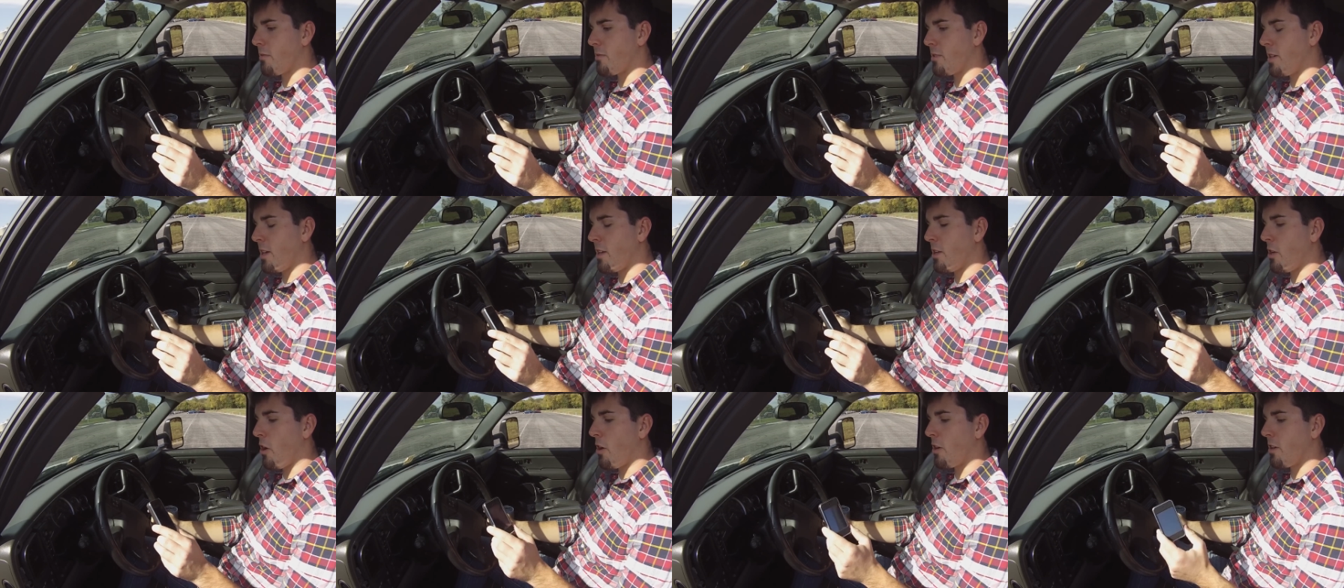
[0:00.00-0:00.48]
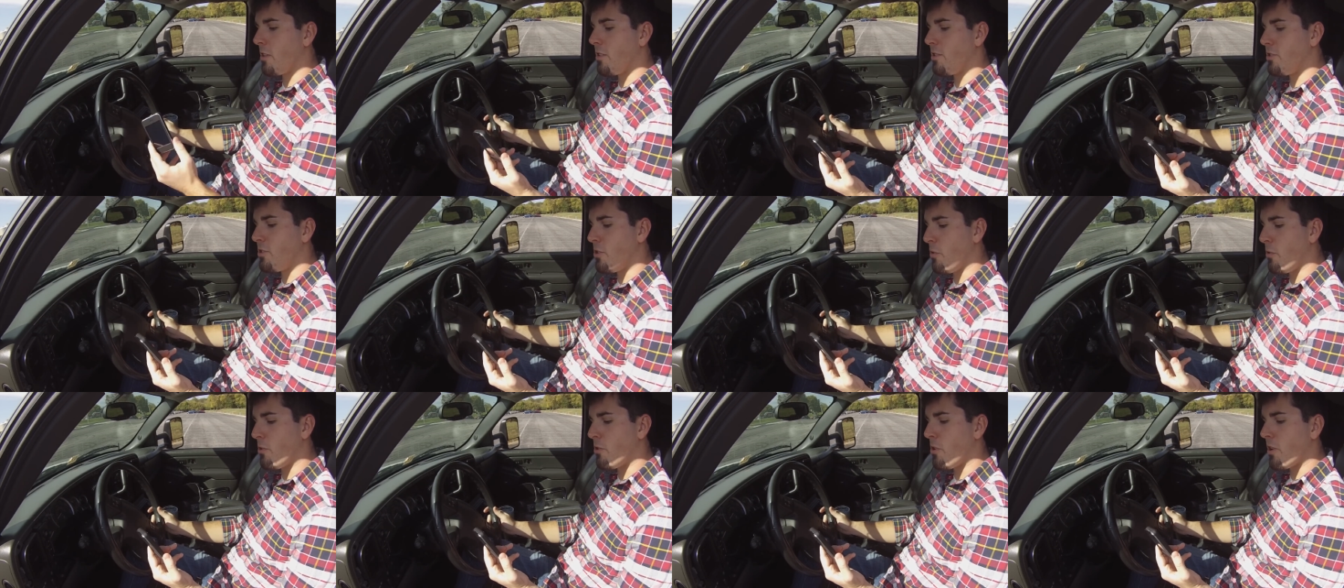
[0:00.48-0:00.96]
getting on to the
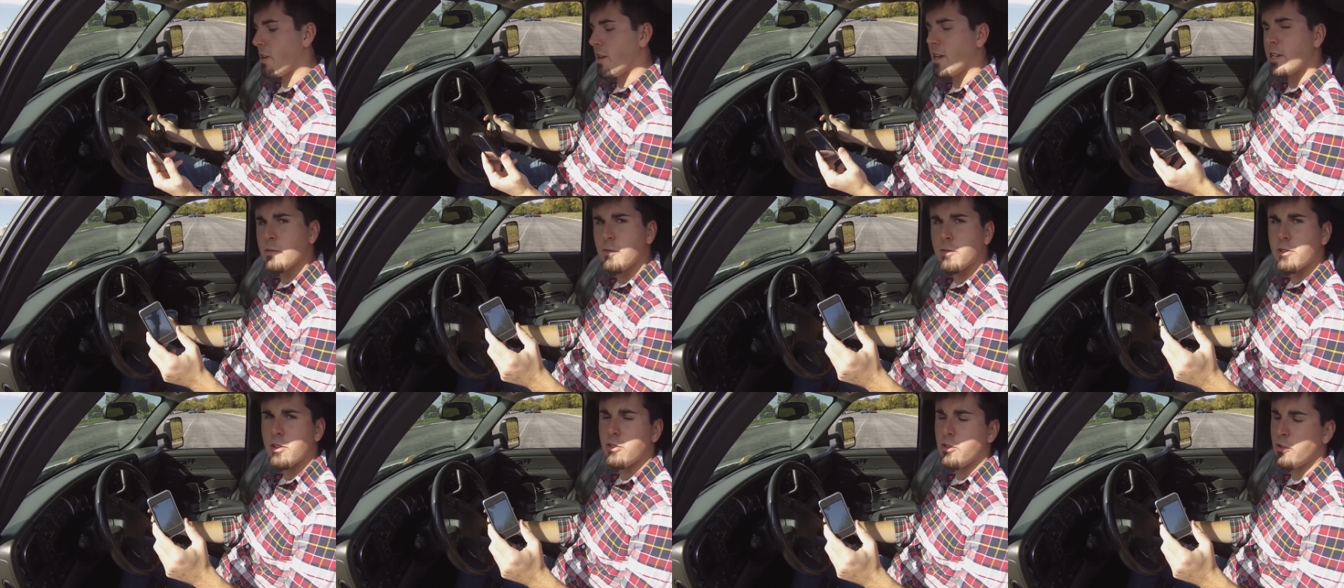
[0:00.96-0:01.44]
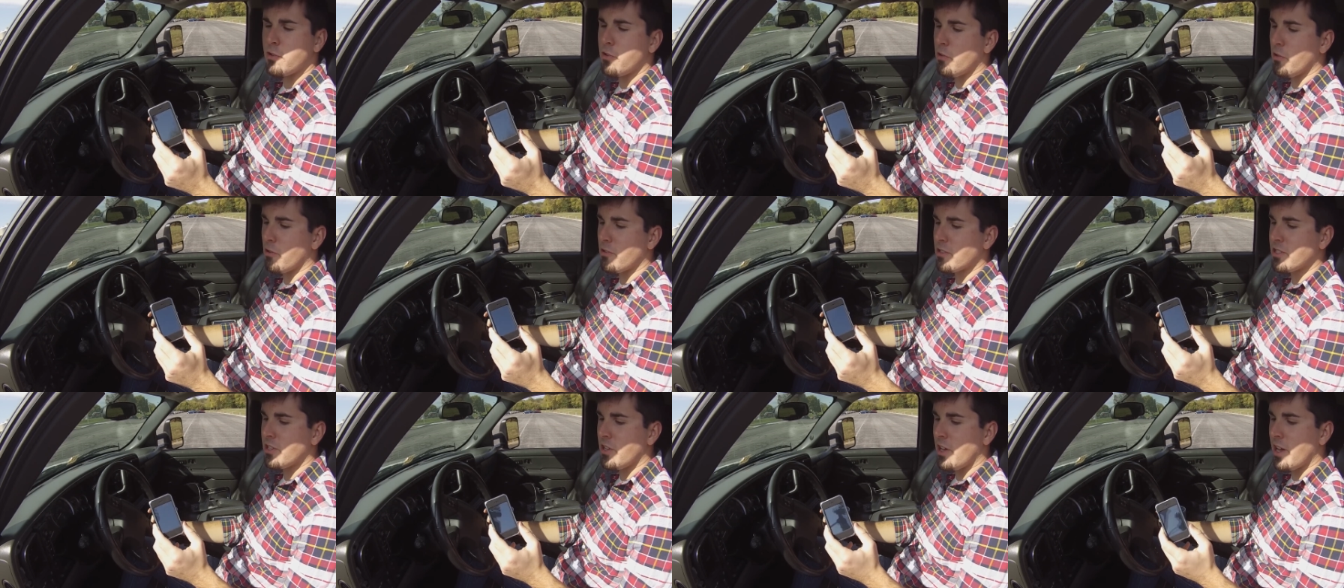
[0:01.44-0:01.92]
tuner, here's what the tuner
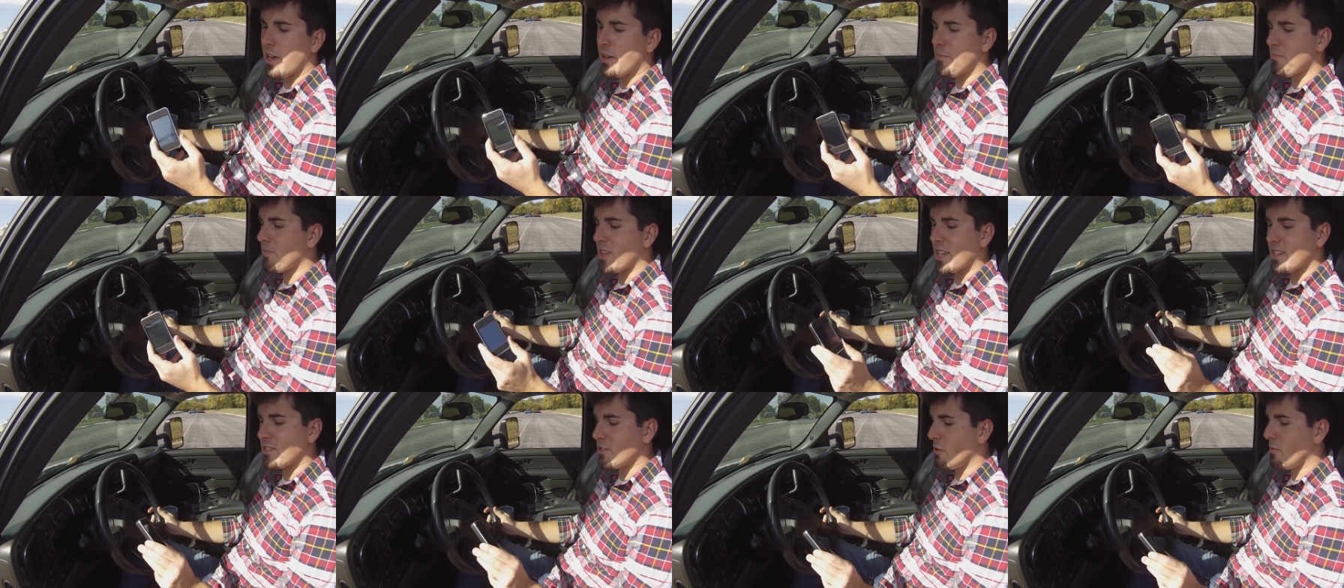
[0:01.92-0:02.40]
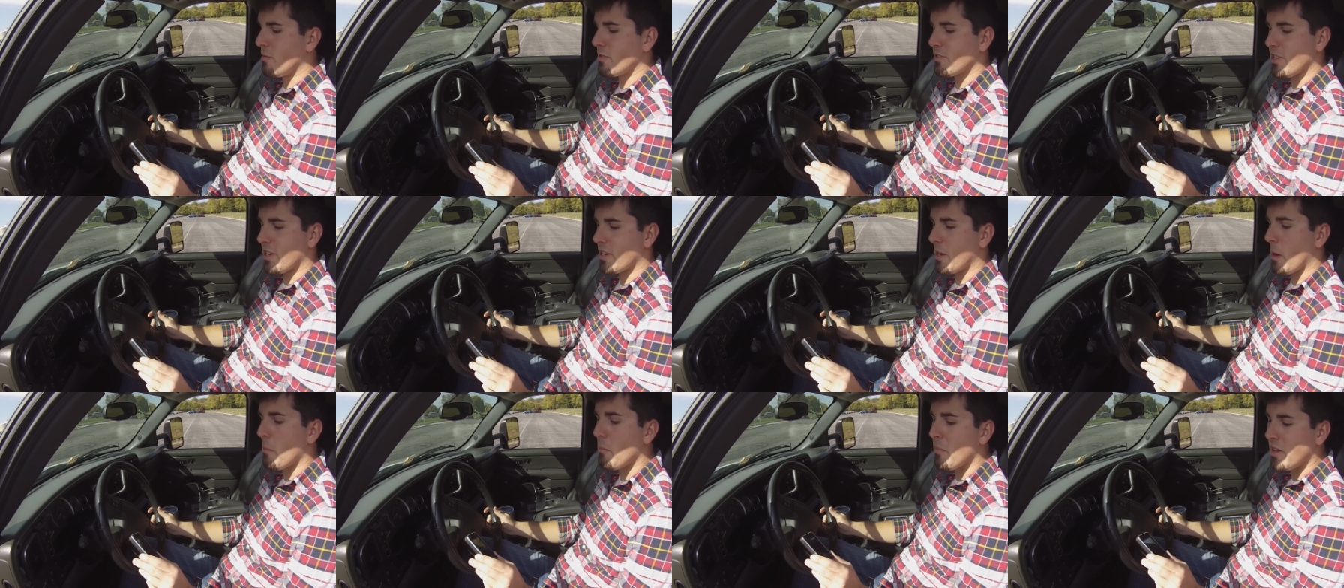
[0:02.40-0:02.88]
looks like. It's
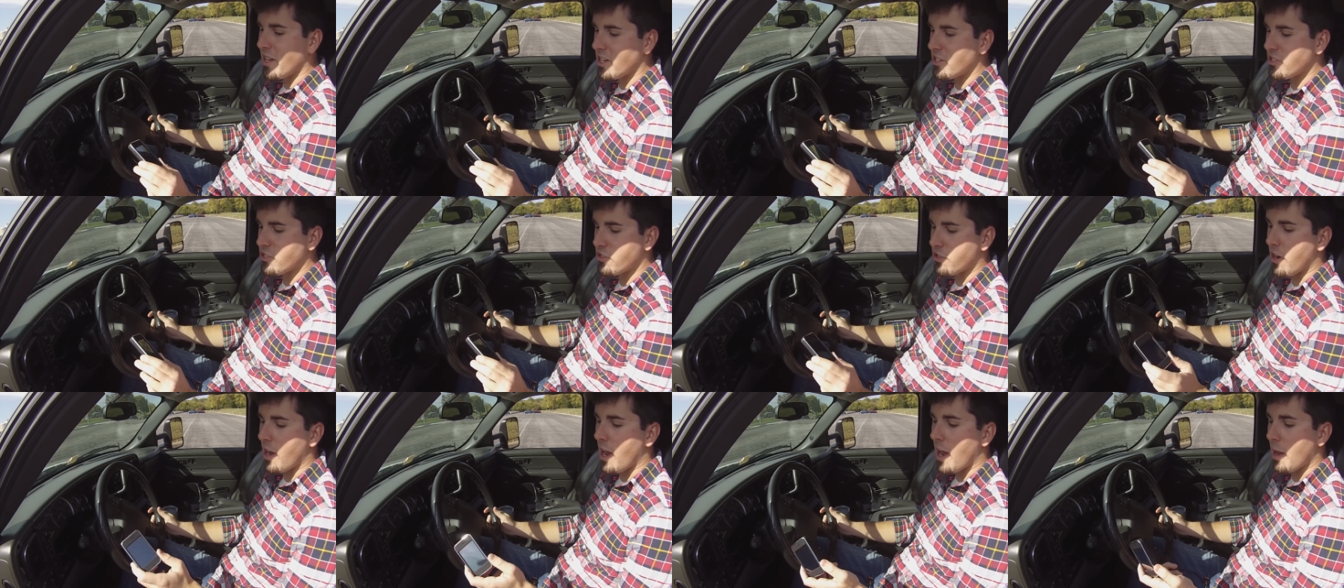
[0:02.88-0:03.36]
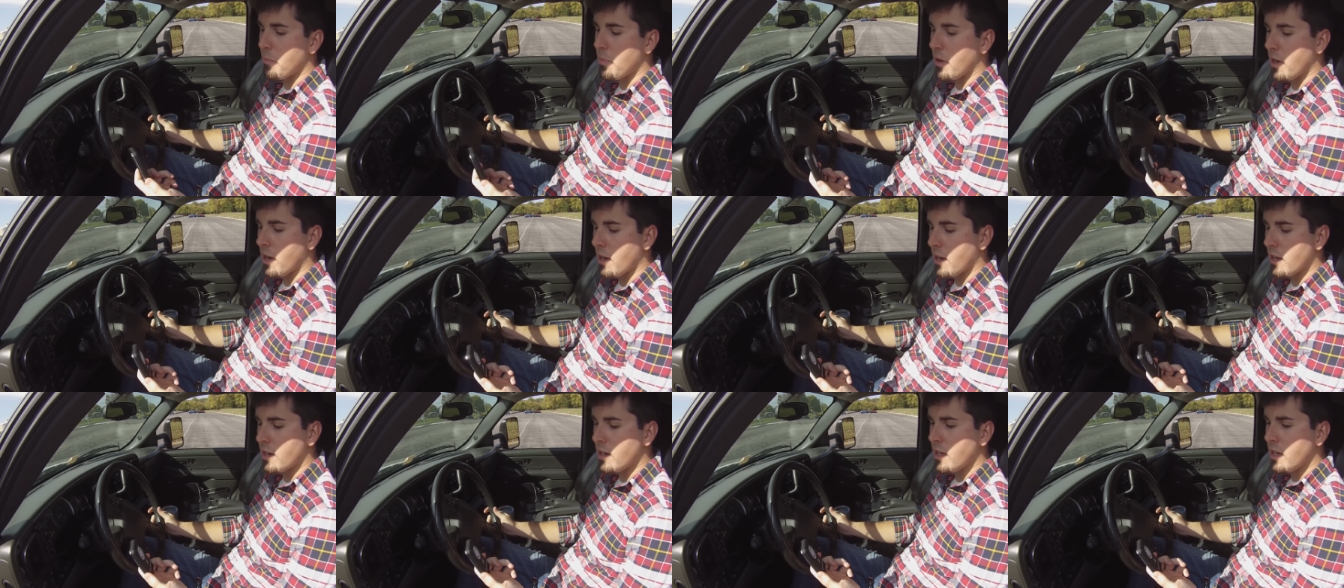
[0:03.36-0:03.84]
almost like a miniature
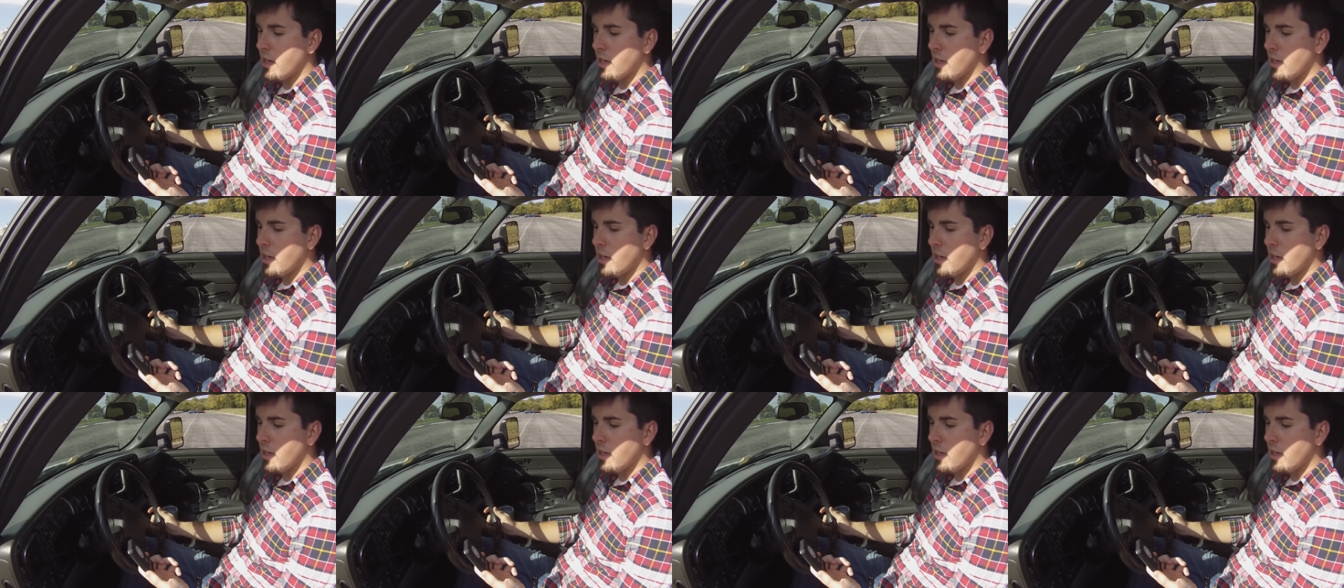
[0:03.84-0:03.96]
iPod.